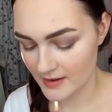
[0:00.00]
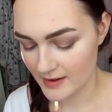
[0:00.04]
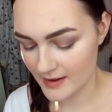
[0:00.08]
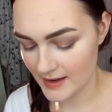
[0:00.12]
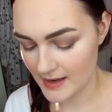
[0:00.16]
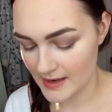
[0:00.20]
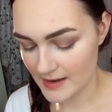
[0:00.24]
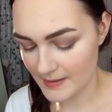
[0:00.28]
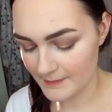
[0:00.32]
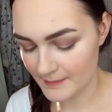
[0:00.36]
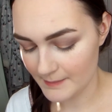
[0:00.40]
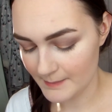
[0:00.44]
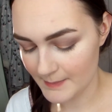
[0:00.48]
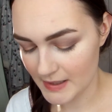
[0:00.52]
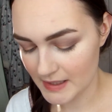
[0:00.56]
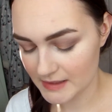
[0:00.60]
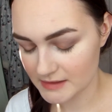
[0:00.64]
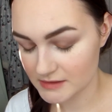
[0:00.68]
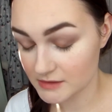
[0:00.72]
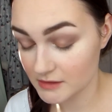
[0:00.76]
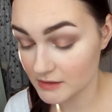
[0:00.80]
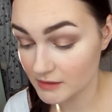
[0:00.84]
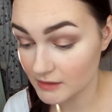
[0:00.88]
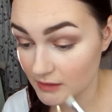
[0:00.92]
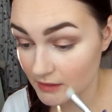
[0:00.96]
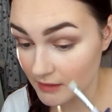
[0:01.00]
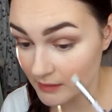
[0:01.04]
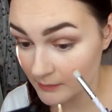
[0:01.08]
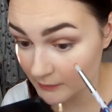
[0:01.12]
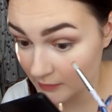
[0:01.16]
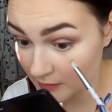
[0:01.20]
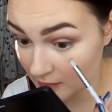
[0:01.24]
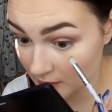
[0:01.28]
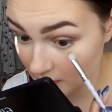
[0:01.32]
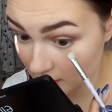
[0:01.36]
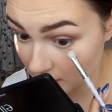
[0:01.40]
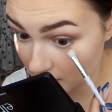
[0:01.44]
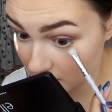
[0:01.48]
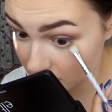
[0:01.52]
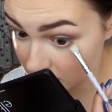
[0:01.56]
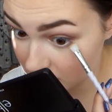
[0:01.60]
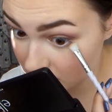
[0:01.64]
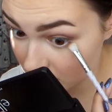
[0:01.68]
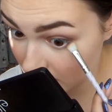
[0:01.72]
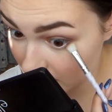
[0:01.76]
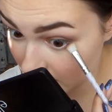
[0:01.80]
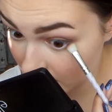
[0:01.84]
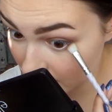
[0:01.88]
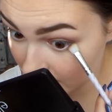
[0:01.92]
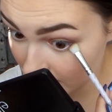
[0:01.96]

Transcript: um, matte colour. I'm going to just lay